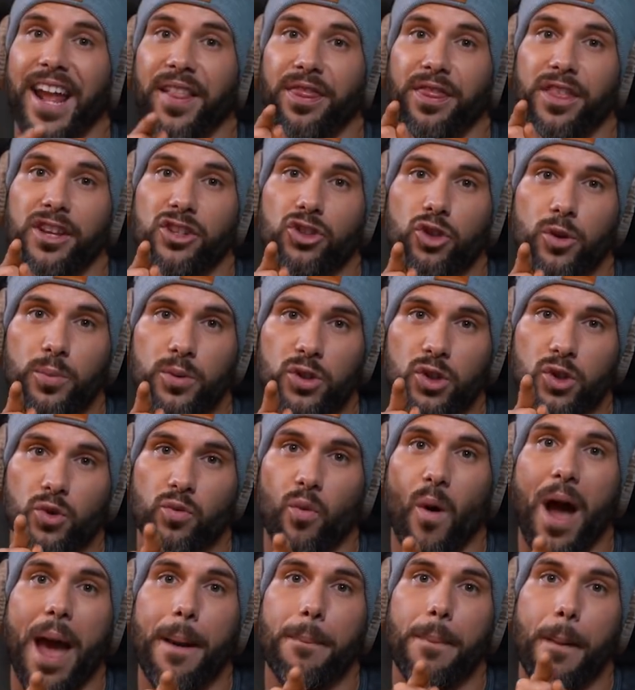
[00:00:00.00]
Hit the
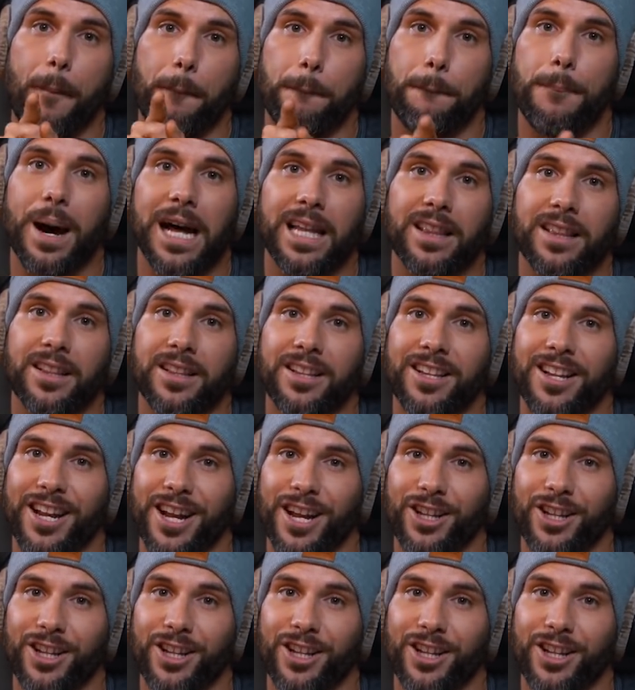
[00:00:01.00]
subscribe button.